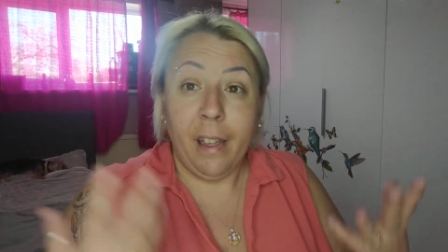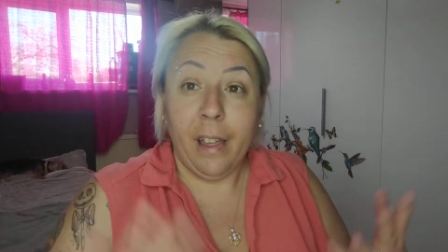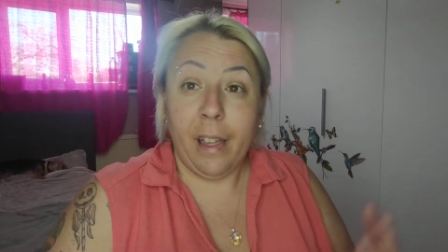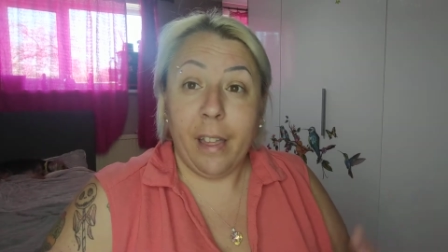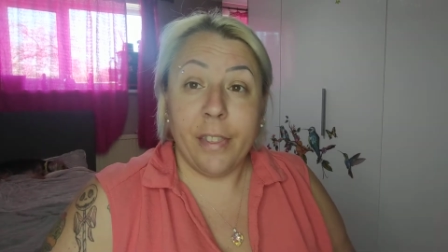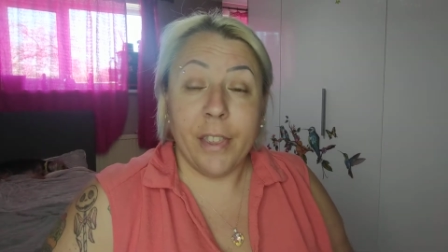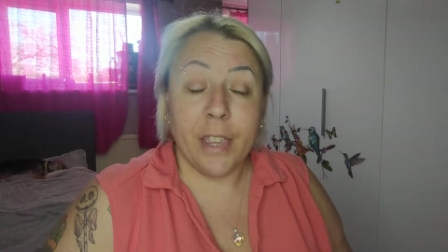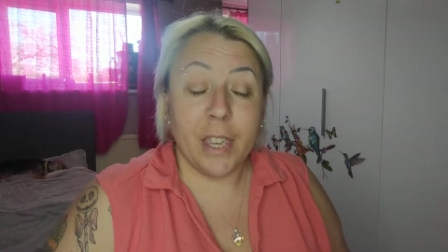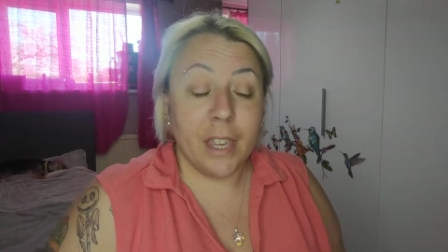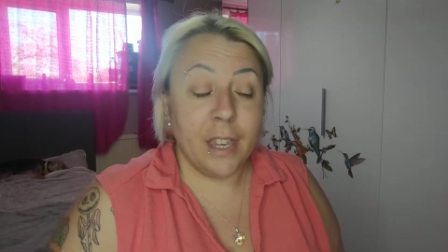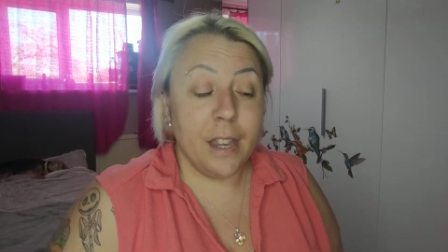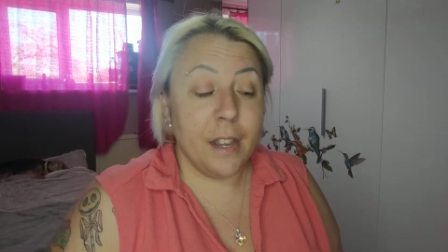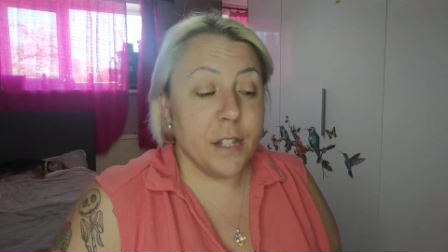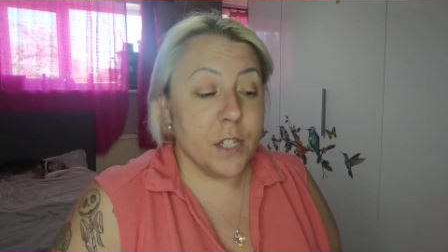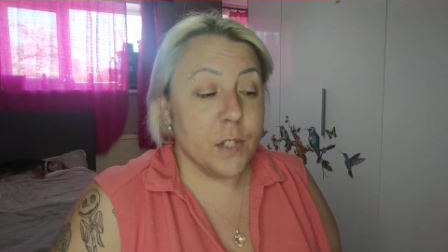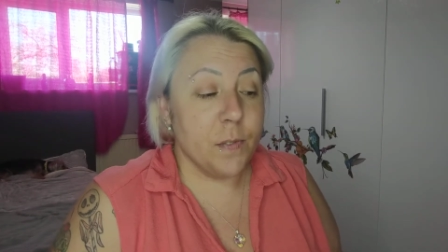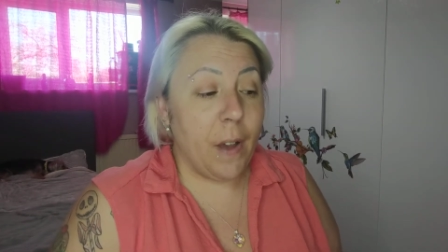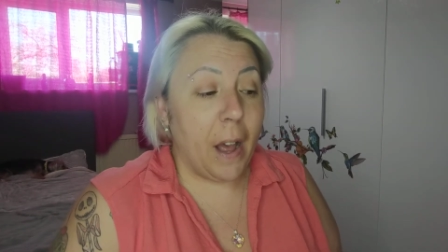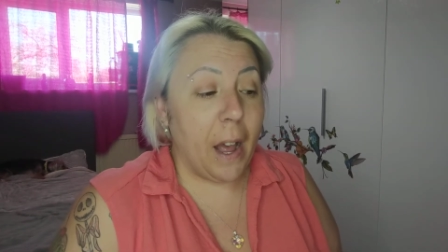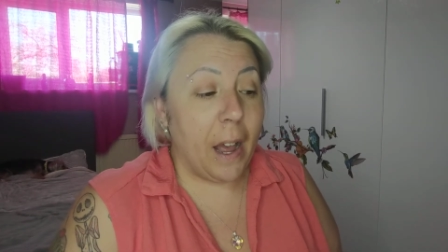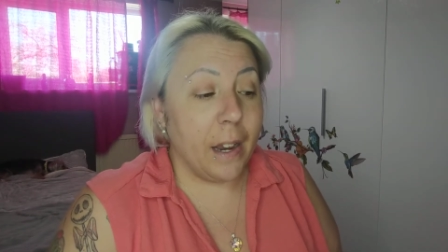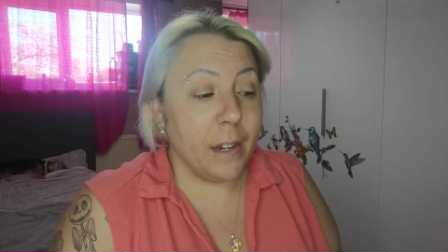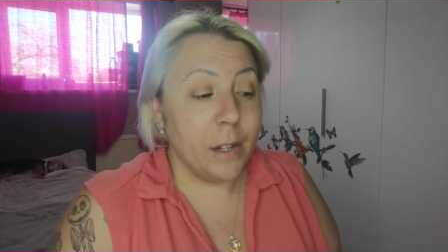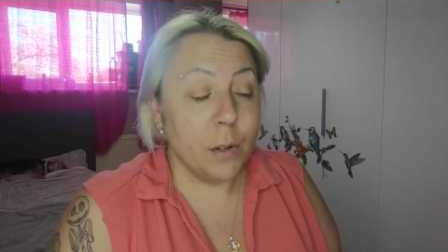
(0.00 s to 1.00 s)
I think is
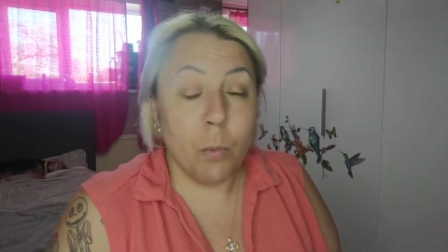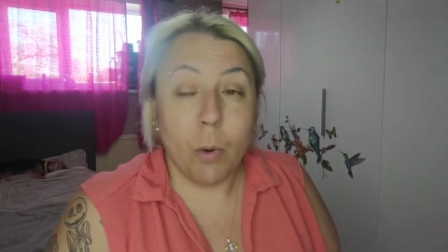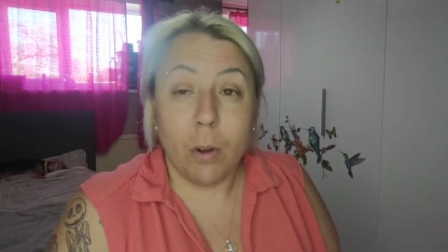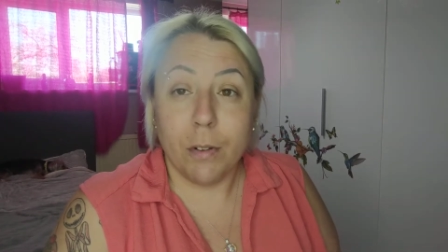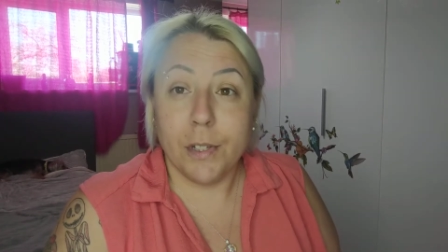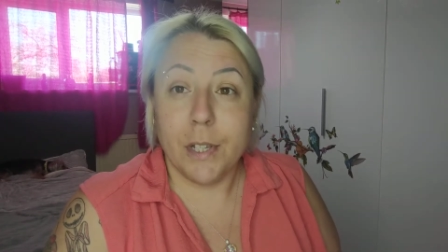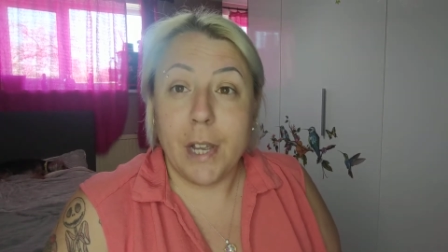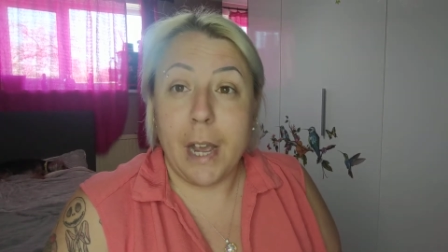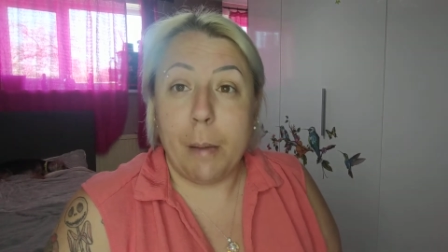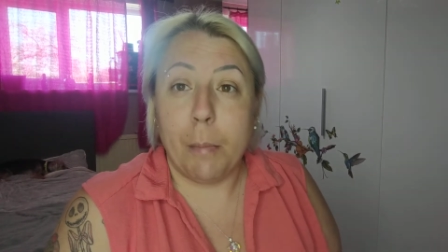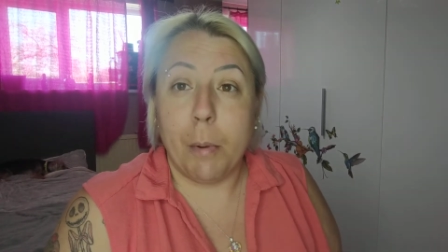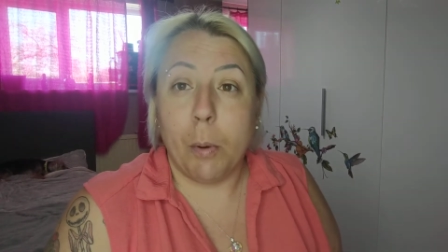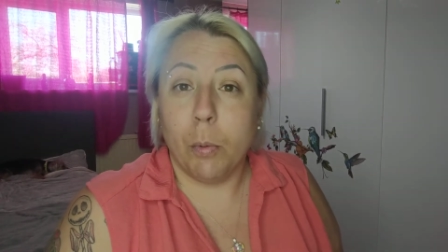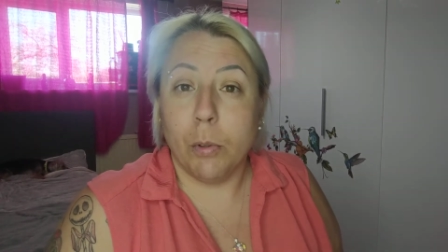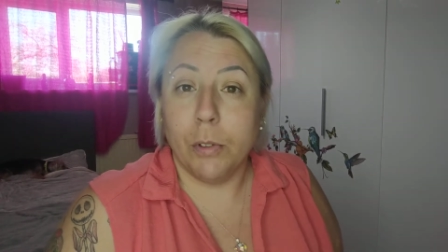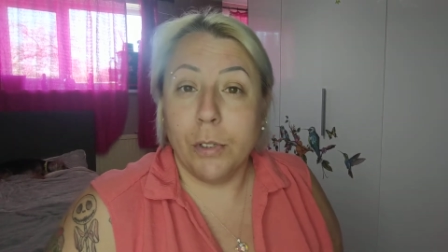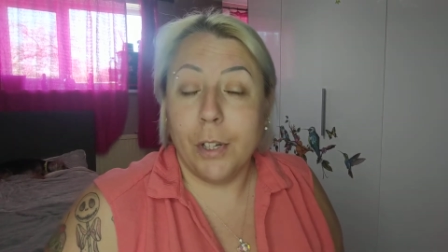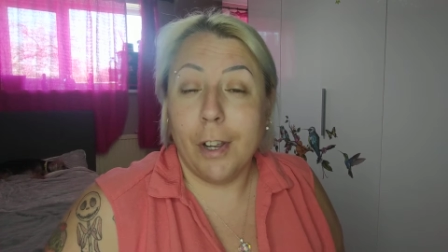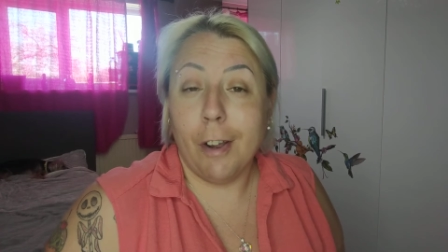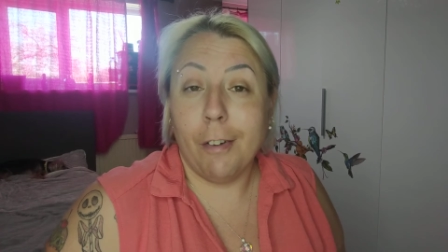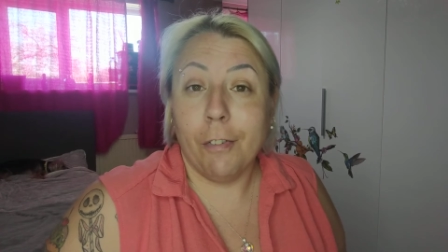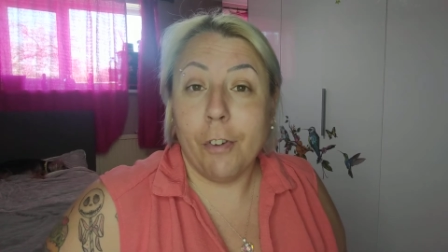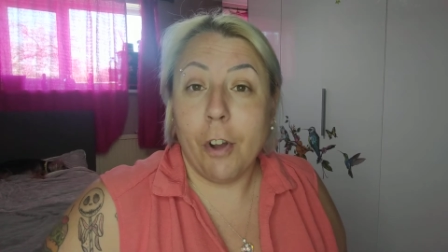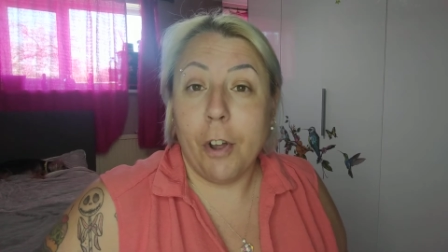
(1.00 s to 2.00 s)
fine. One time I
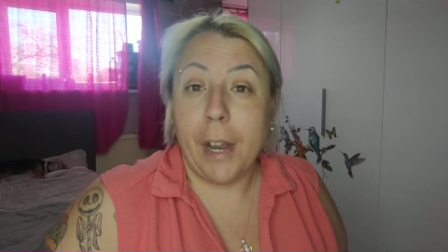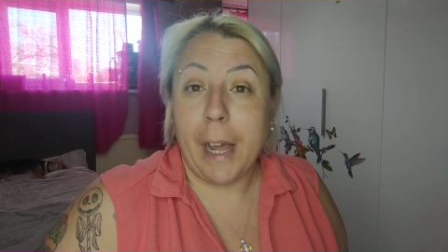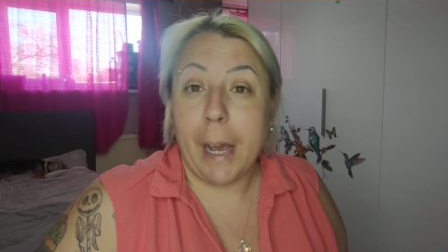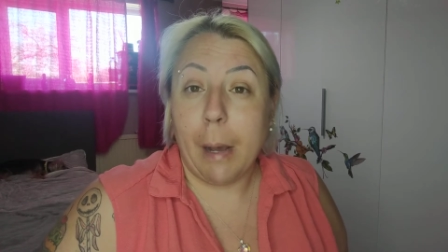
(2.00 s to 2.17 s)
wouldn't have gone